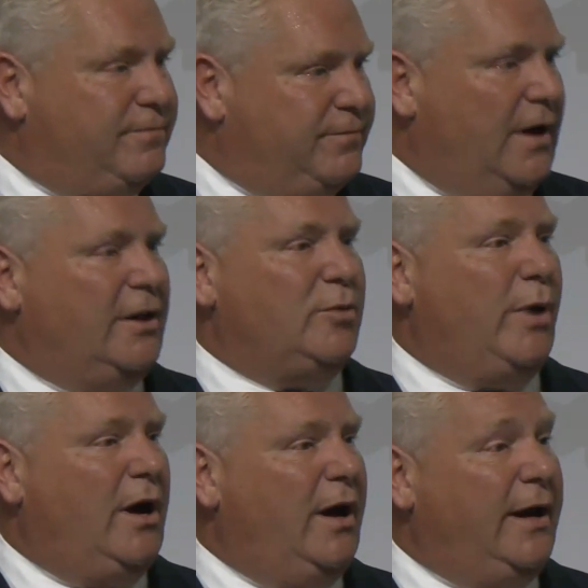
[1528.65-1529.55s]
falling
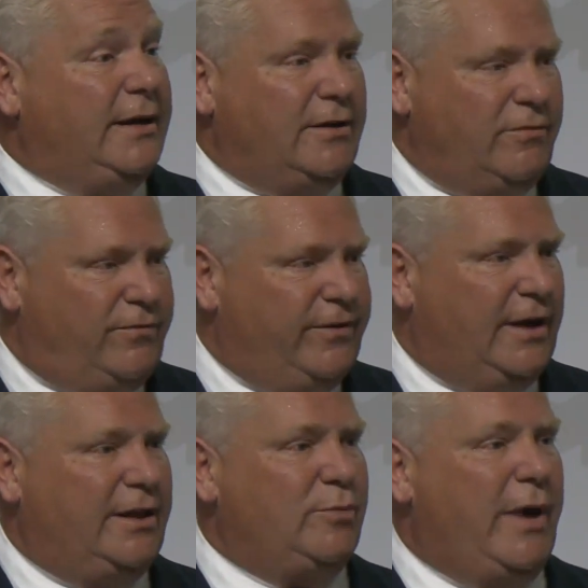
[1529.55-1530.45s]
behind and
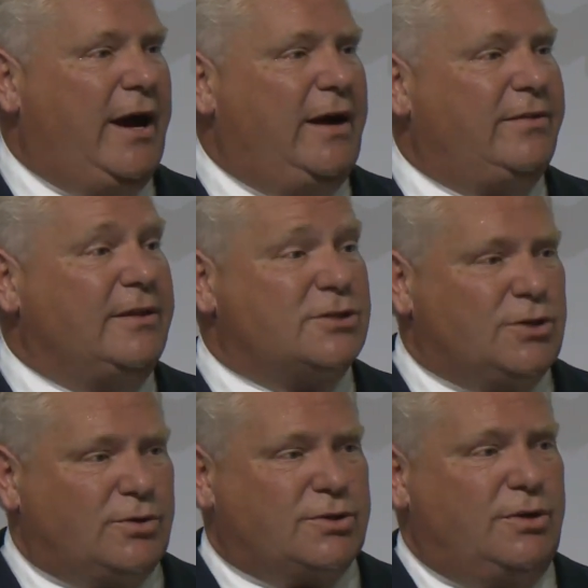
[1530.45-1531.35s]
failing math and
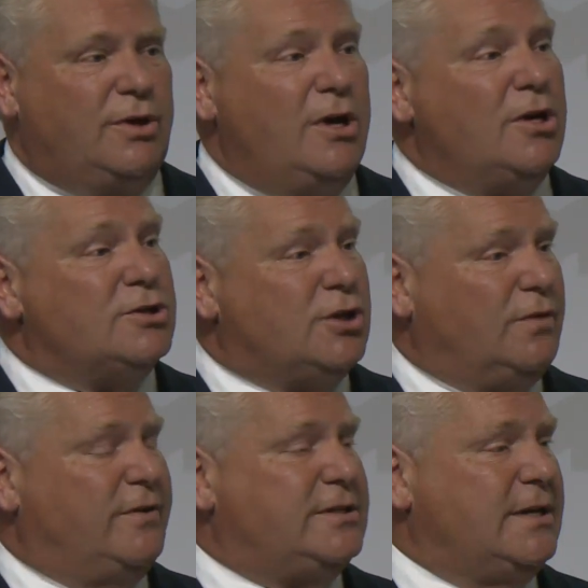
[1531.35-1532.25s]
social
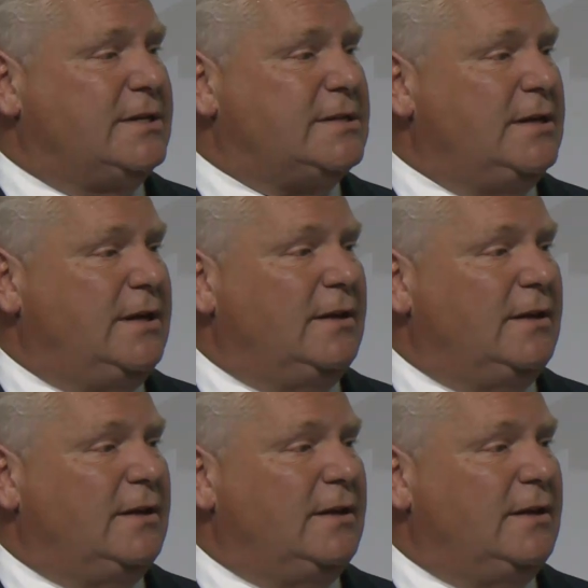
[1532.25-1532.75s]
services,